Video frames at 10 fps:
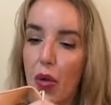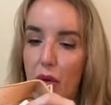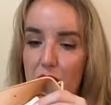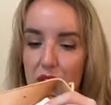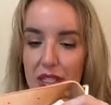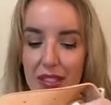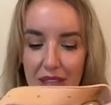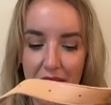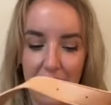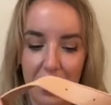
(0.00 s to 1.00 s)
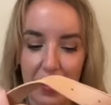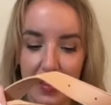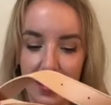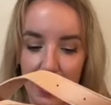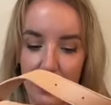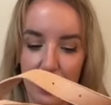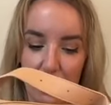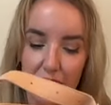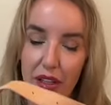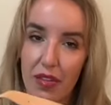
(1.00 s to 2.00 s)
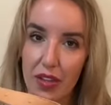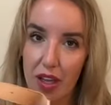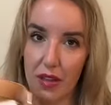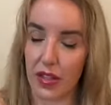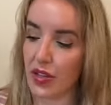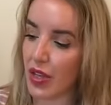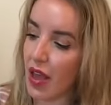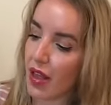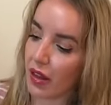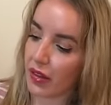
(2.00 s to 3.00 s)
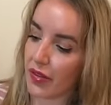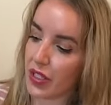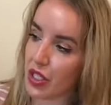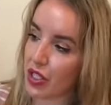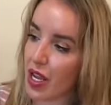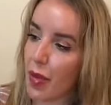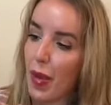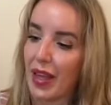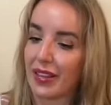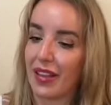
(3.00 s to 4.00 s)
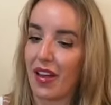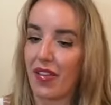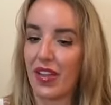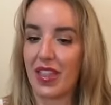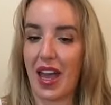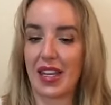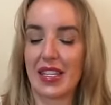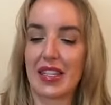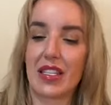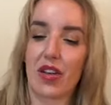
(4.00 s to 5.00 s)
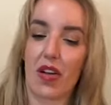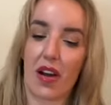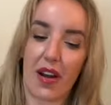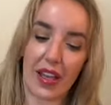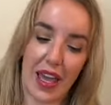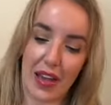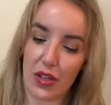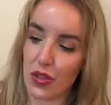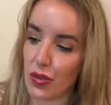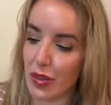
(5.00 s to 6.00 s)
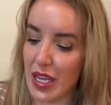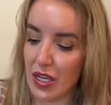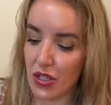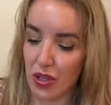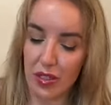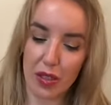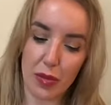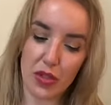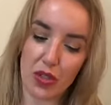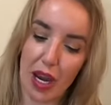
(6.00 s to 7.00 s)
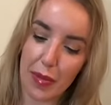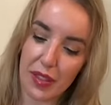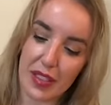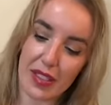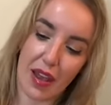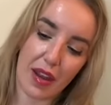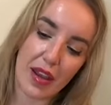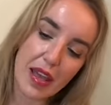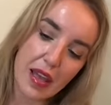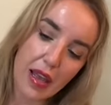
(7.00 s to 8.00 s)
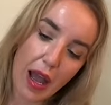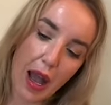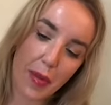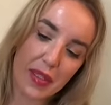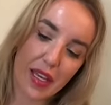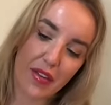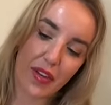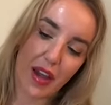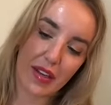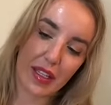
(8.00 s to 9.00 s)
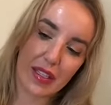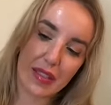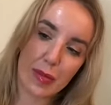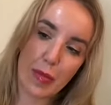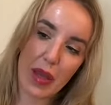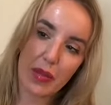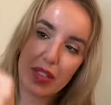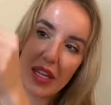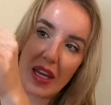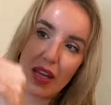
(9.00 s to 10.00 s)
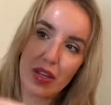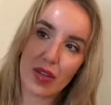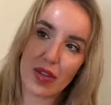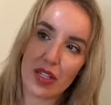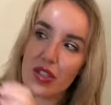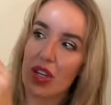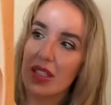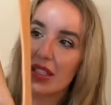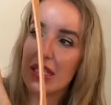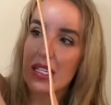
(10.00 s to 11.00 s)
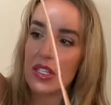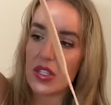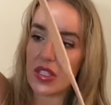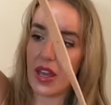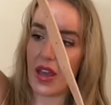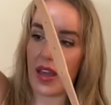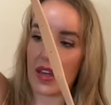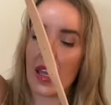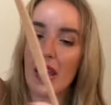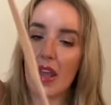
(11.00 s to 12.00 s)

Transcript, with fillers: gorgeous, I love, love, love the colors, love the shape. I love that these are, again, truly adjustable straps on the side. Um, it's kind of got like this belt. You can adjust each side,